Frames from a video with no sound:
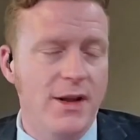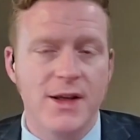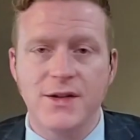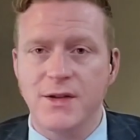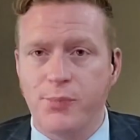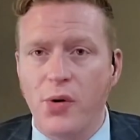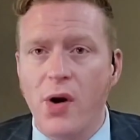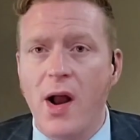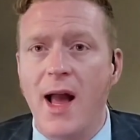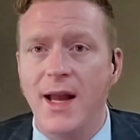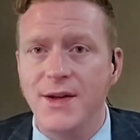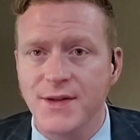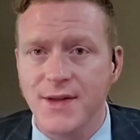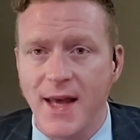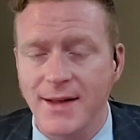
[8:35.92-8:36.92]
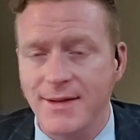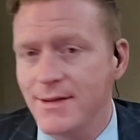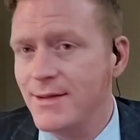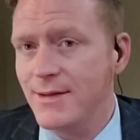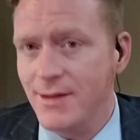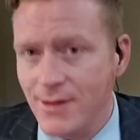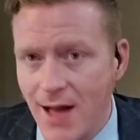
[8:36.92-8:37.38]
really a surprise
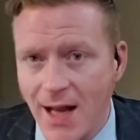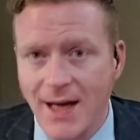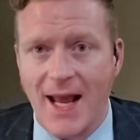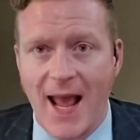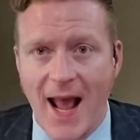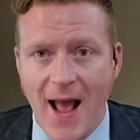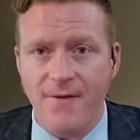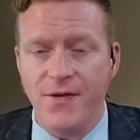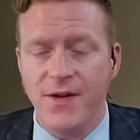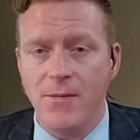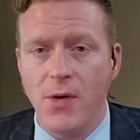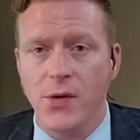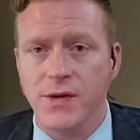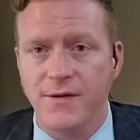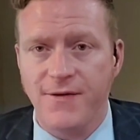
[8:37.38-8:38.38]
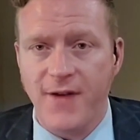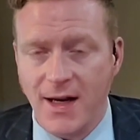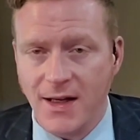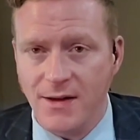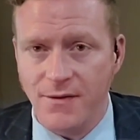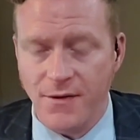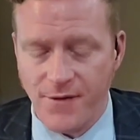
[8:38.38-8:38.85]
that you're not going to have the most
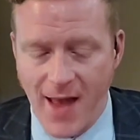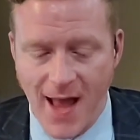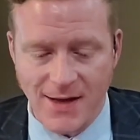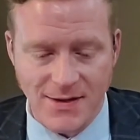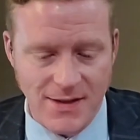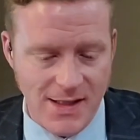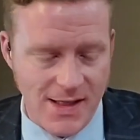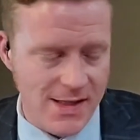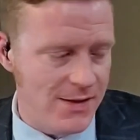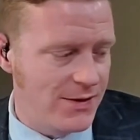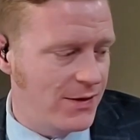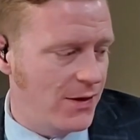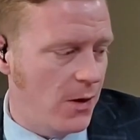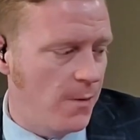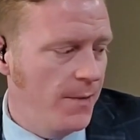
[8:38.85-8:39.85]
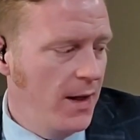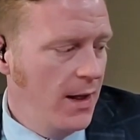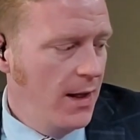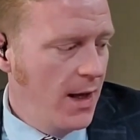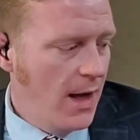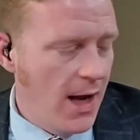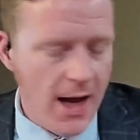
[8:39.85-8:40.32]
effective vaccine. So
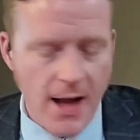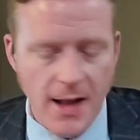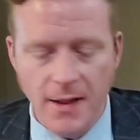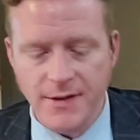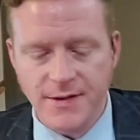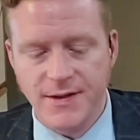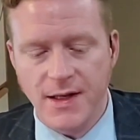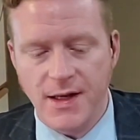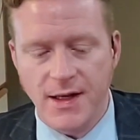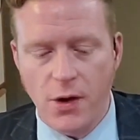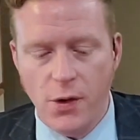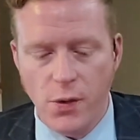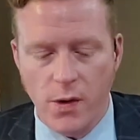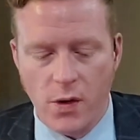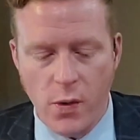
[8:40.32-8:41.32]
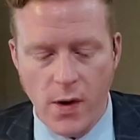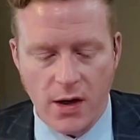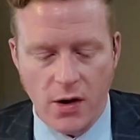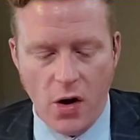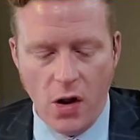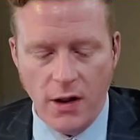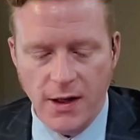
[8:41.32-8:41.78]
let's go to a quick
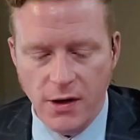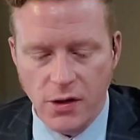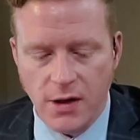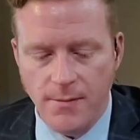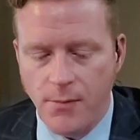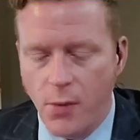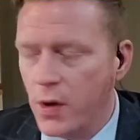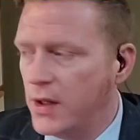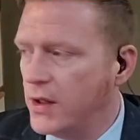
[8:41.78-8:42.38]
call here. Good